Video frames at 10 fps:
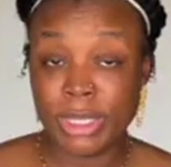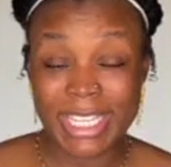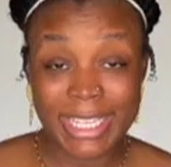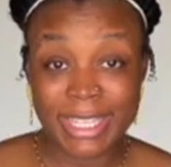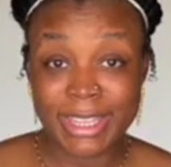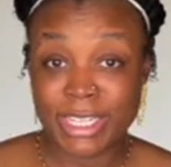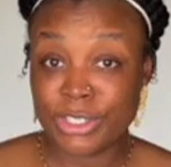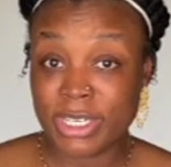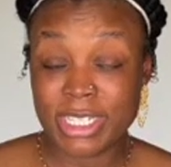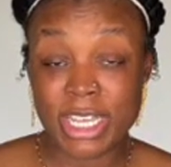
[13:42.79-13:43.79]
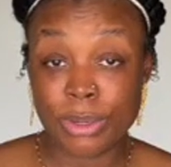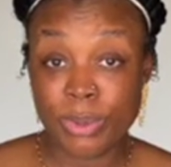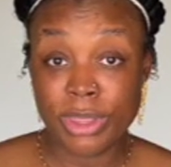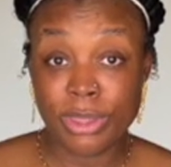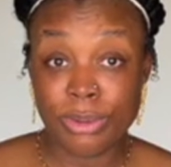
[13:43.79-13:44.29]
thing that you can take
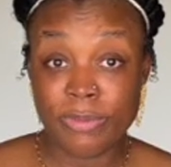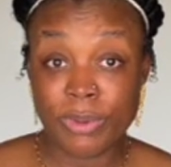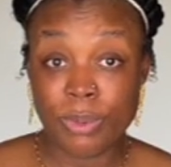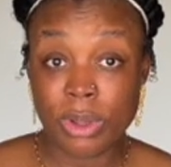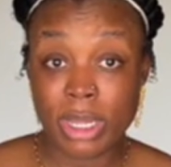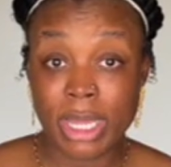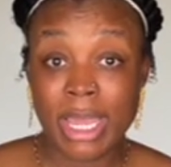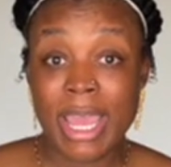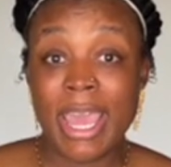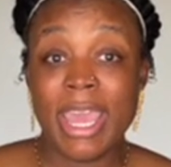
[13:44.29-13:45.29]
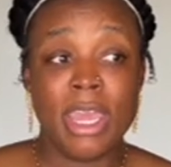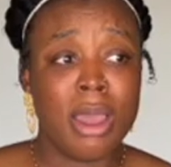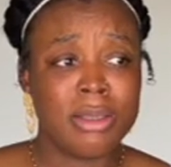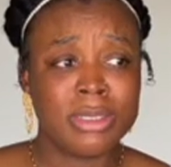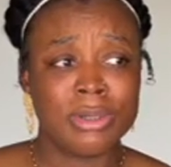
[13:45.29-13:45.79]
with you if you want. It
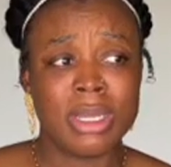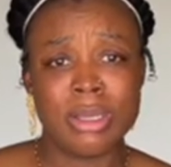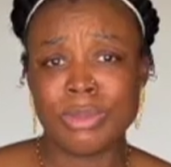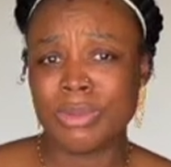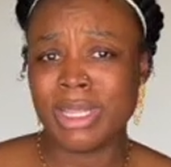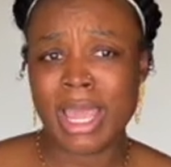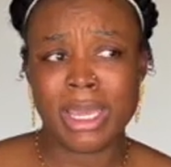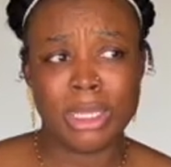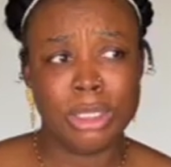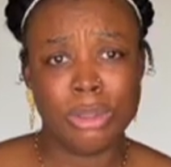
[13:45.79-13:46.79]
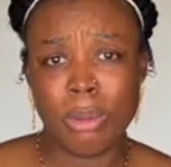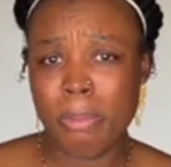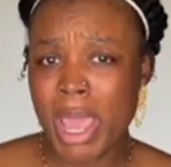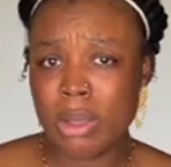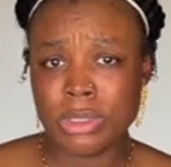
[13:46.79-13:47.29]
also comes with like a little
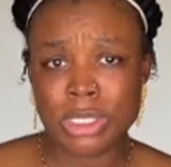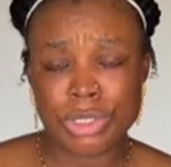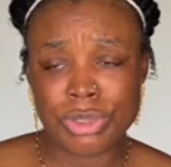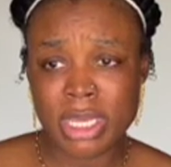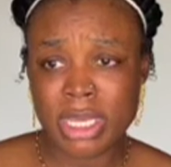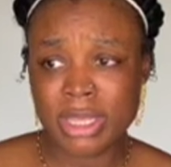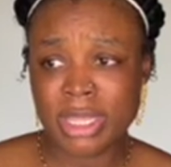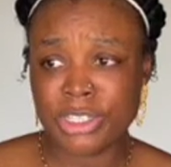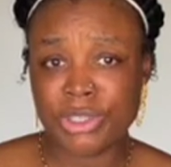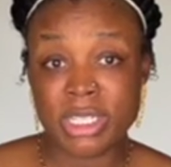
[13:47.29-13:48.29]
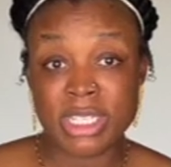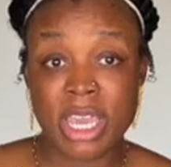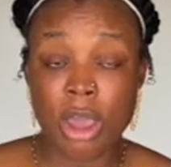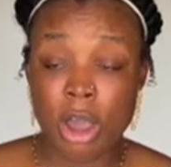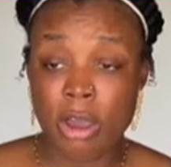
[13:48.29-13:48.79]
bouncer thing that you can
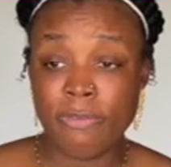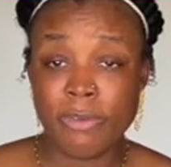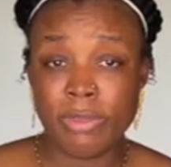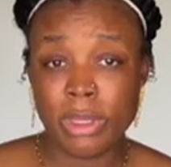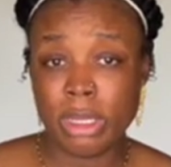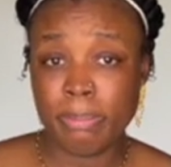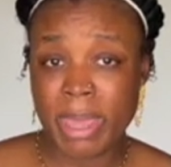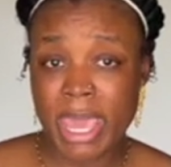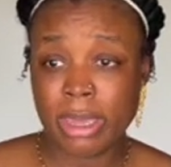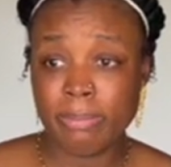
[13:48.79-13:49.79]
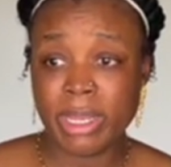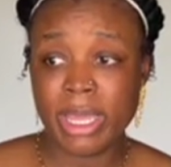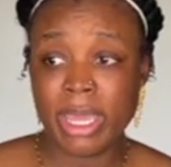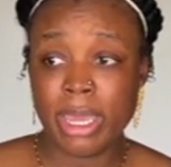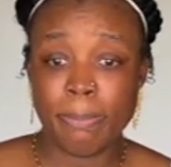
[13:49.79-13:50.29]
take off of the pack and
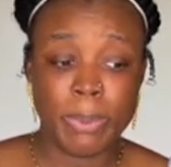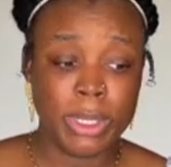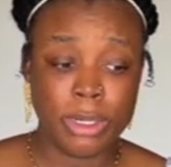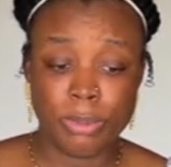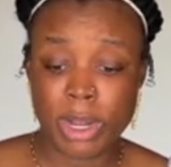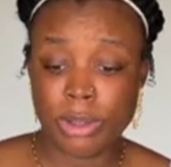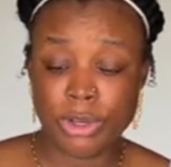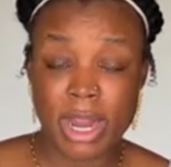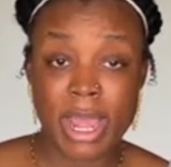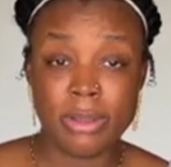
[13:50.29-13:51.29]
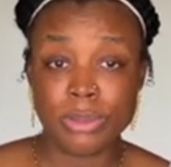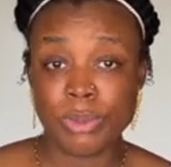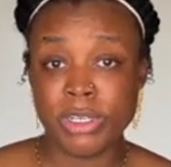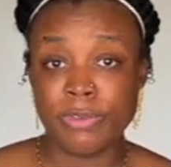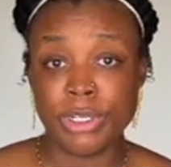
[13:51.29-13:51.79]
play and put it around your house
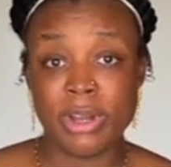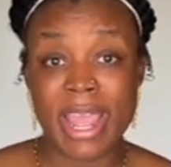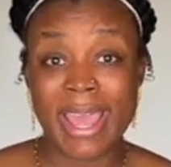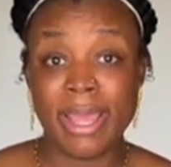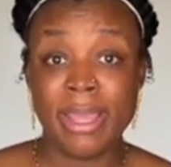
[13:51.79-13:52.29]
wherever you're at.